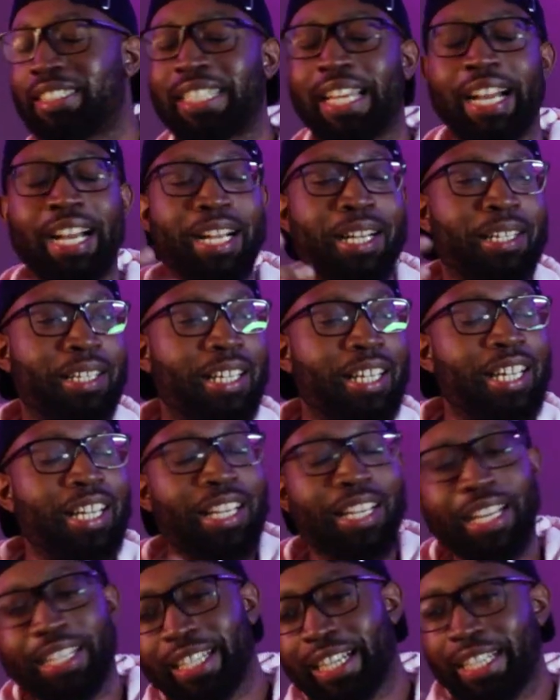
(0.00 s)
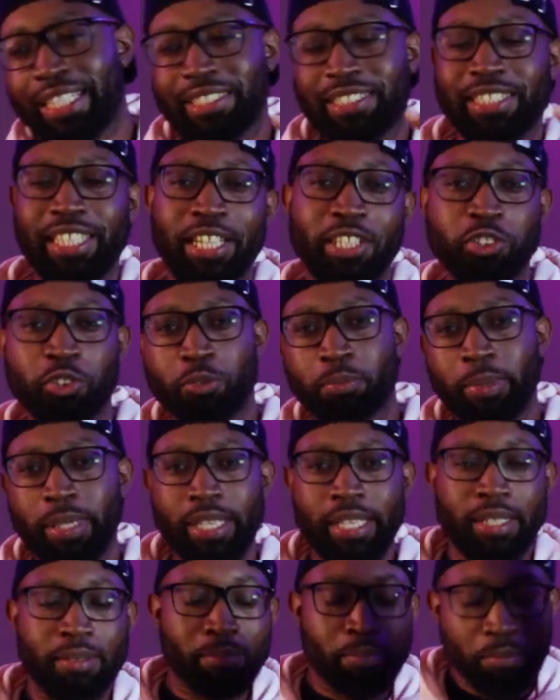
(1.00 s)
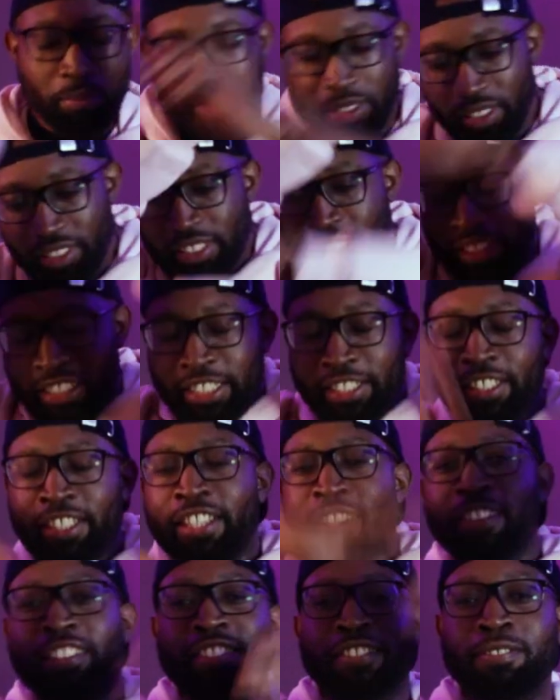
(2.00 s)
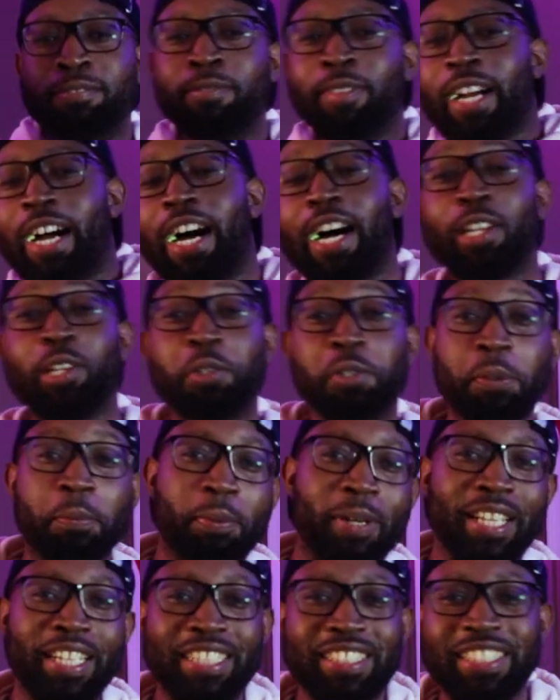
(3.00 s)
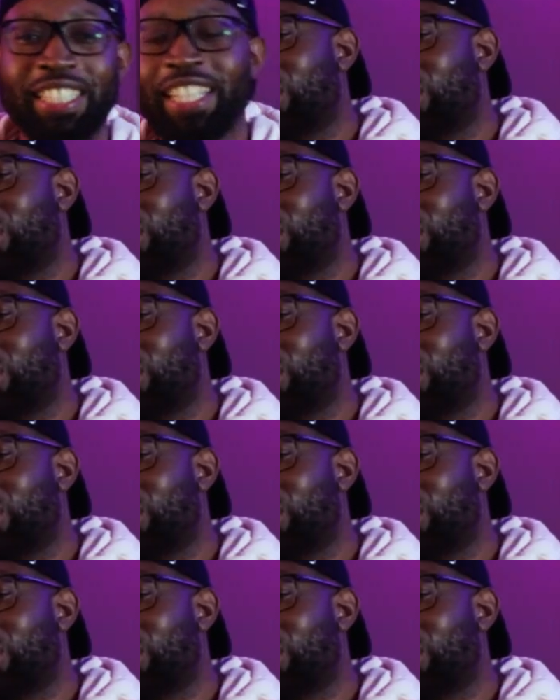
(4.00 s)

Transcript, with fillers: Time, like our schedule been all over the place.